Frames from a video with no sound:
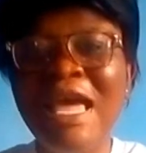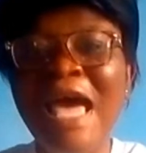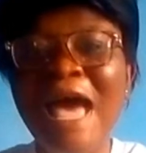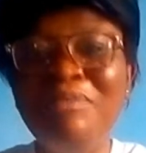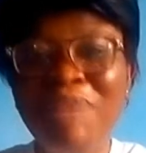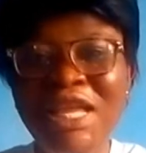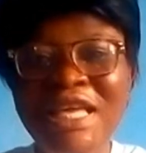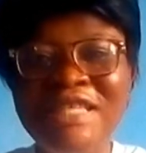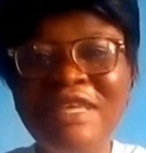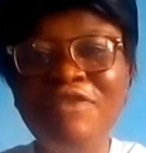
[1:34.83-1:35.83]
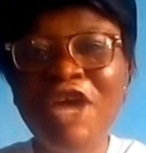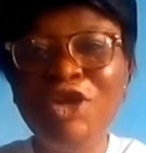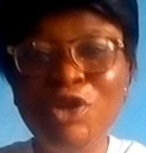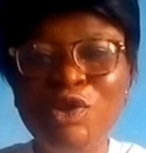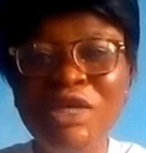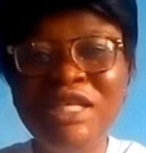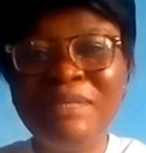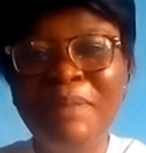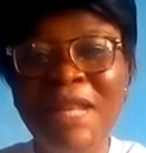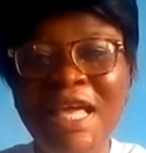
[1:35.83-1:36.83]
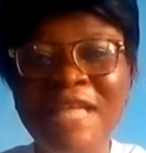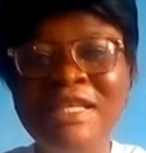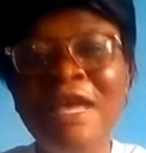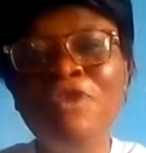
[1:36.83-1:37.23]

And please, if you are new to this place,